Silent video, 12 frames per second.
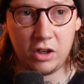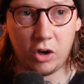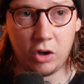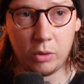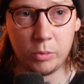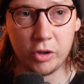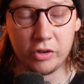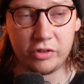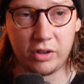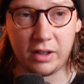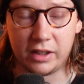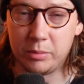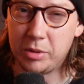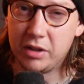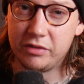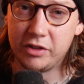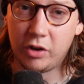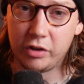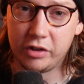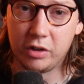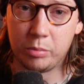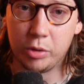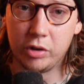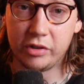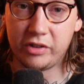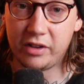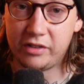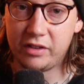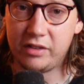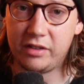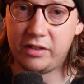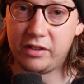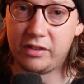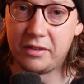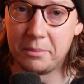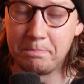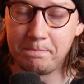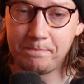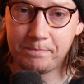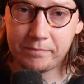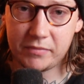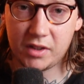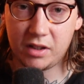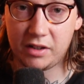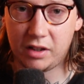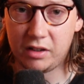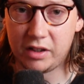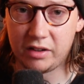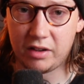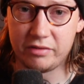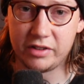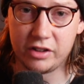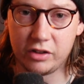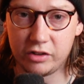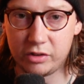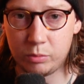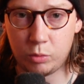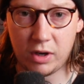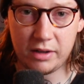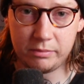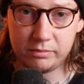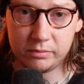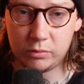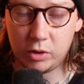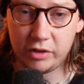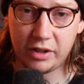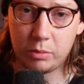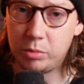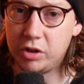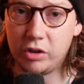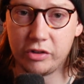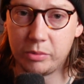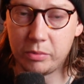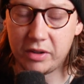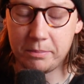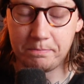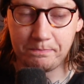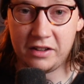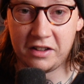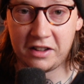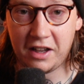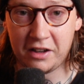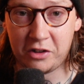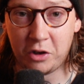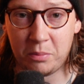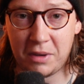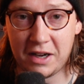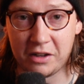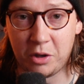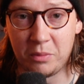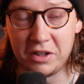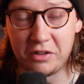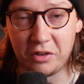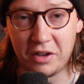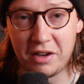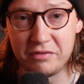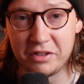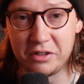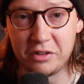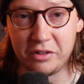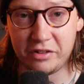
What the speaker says: almost like a bit of an audio processing system. And I'll link that video somewhere or down below or something. And then a guy called Mark commented on that video